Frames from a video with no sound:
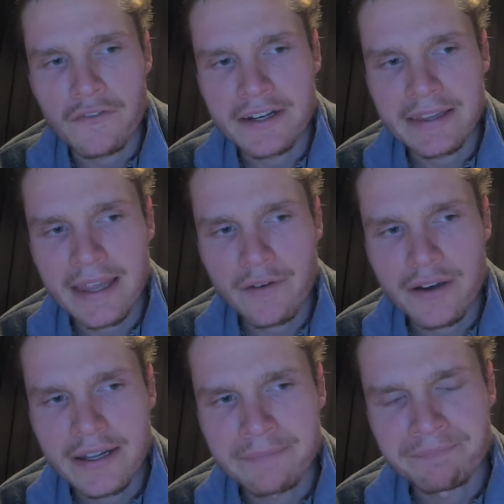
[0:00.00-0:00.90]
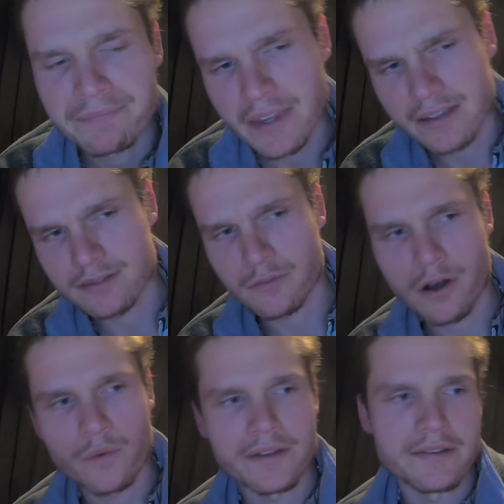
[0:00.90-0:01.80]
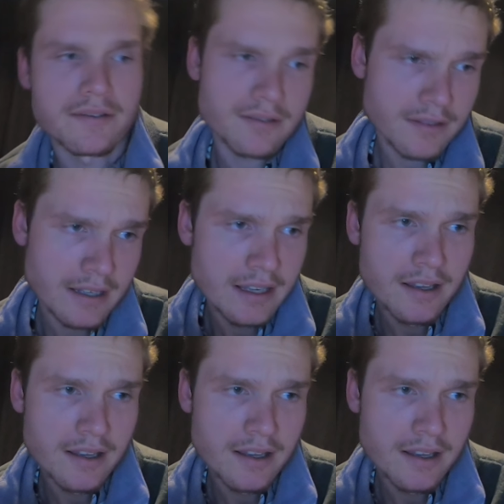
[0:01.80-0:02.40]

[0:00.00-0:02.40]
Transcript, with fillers: funny that way, as well as